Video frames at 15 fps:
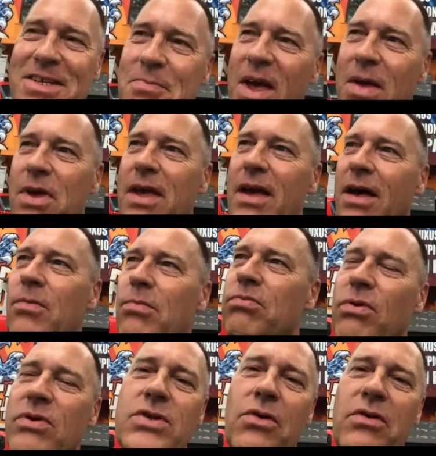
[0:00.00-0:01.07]
just maybe I
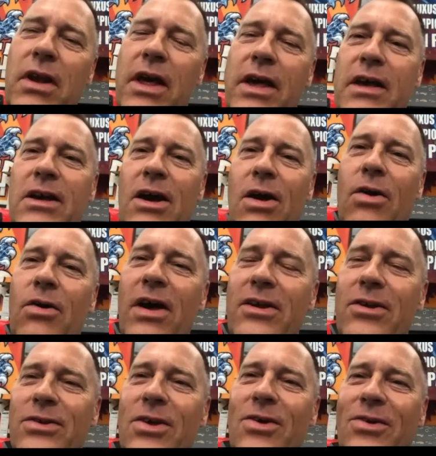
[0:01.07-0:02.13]
was looking like a cow. I
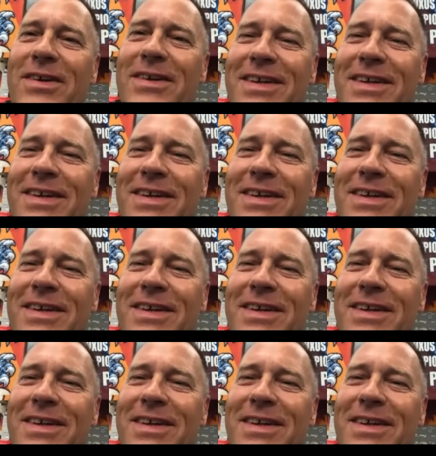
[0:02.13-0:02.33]
don't know,